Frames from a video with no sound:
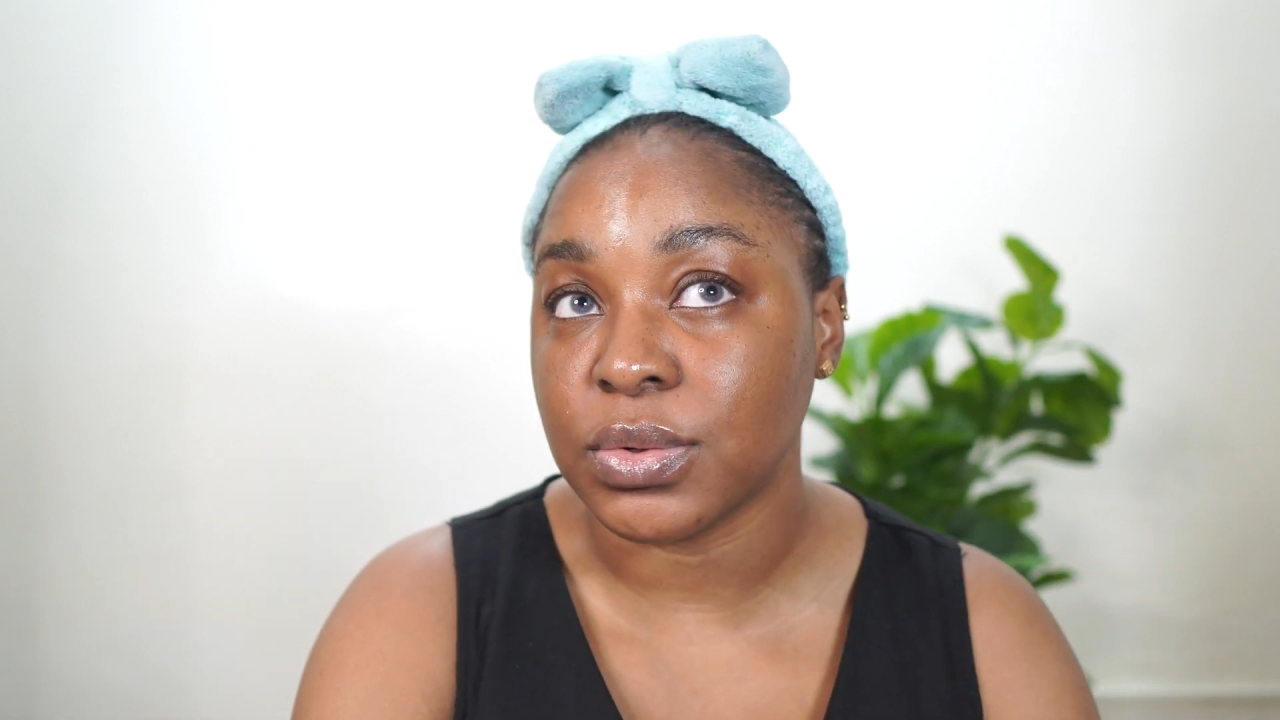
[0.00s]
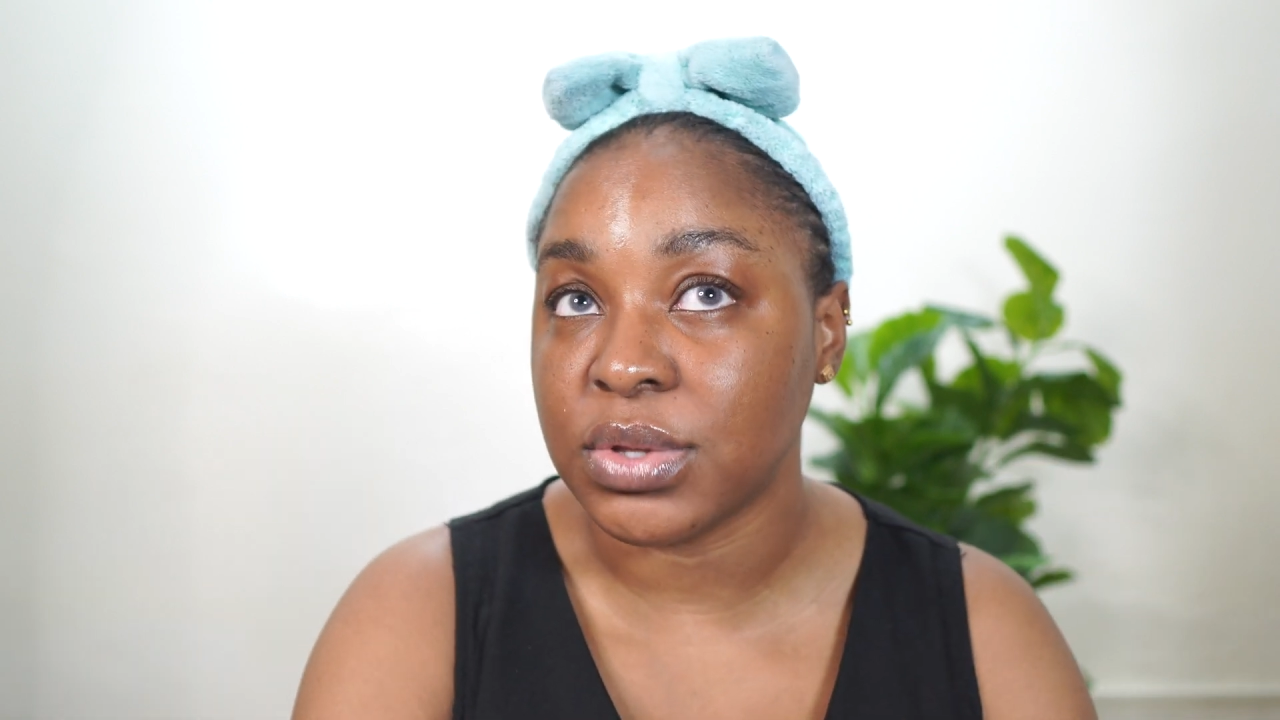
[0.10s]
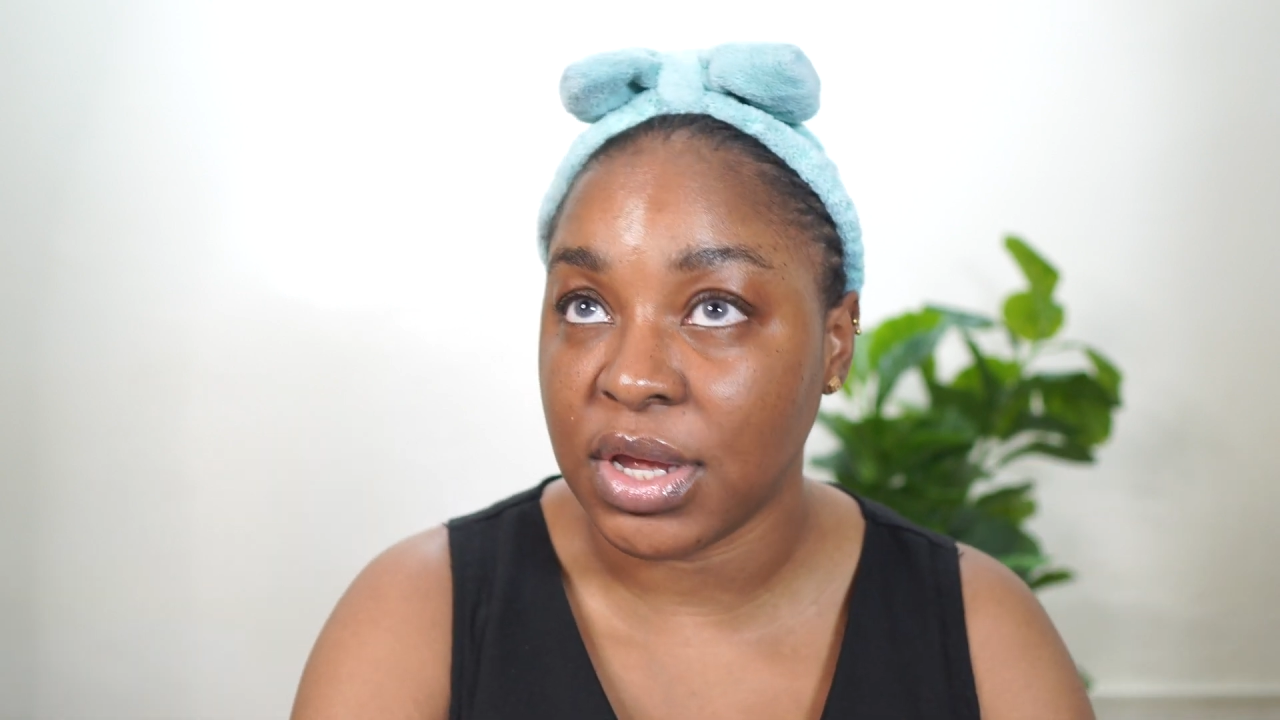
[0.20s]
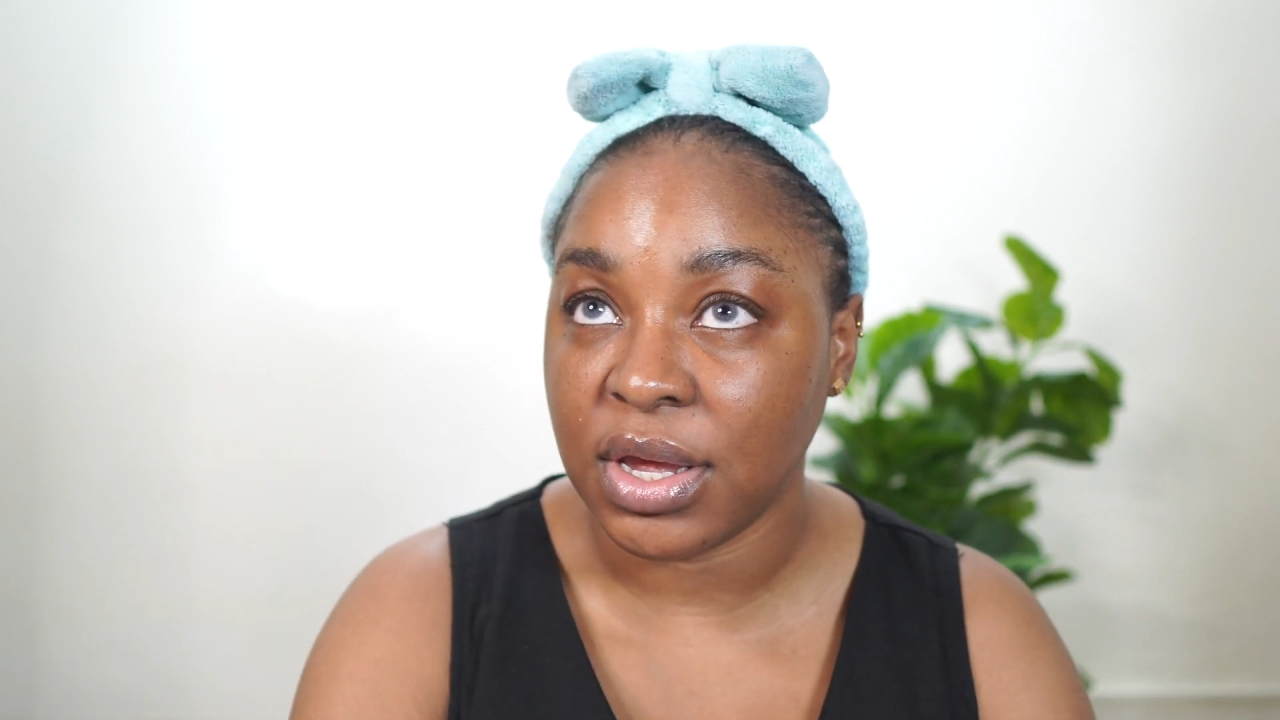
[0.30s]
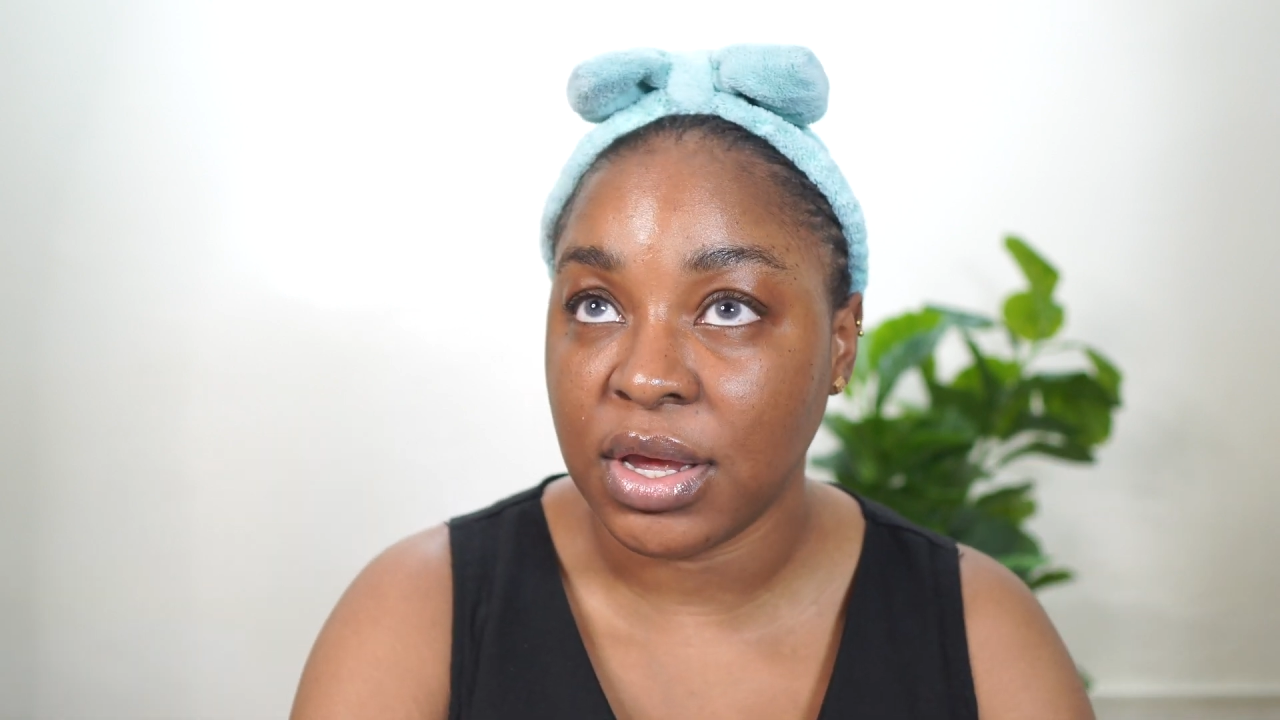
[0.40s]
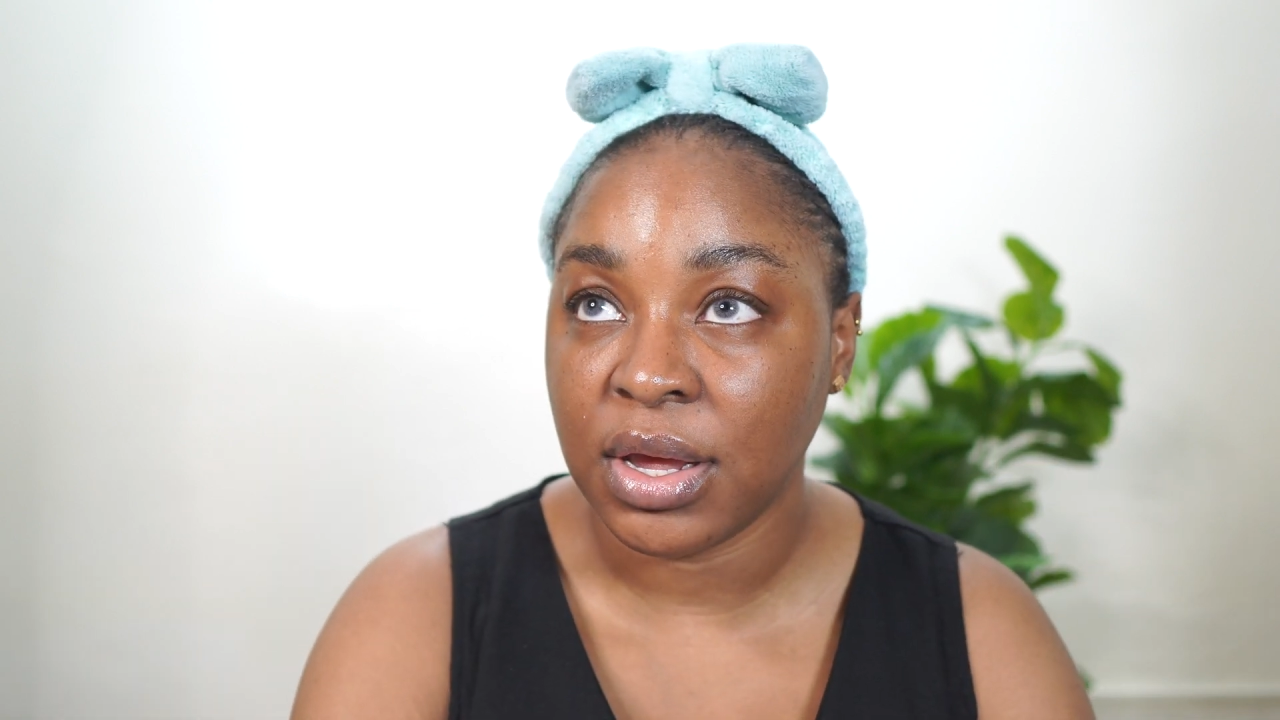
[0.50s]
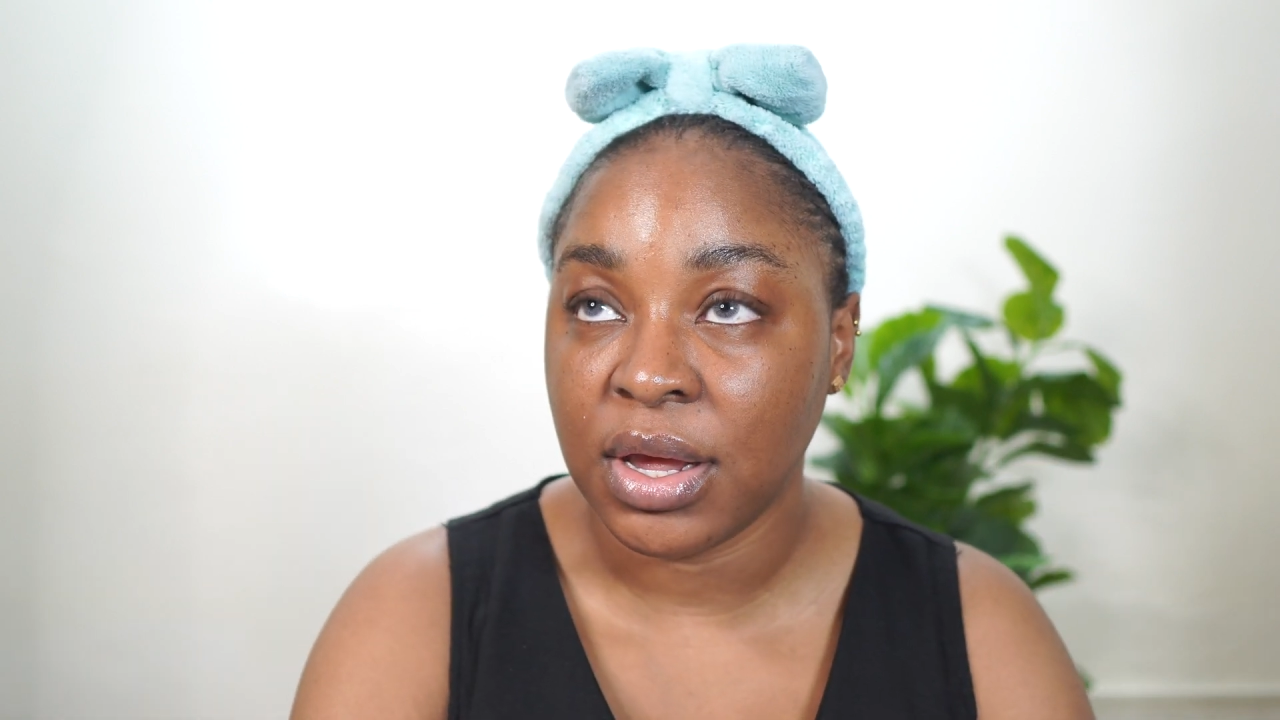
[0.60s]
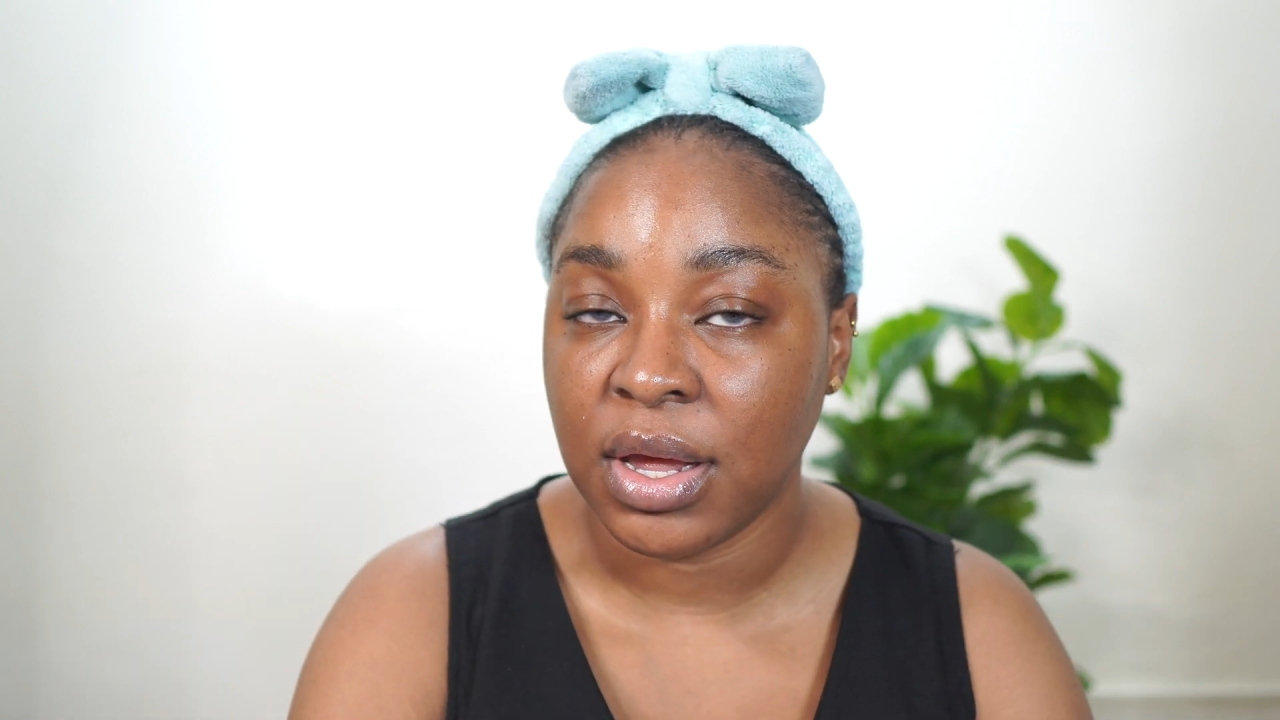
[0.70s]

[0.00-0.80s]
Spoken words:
day.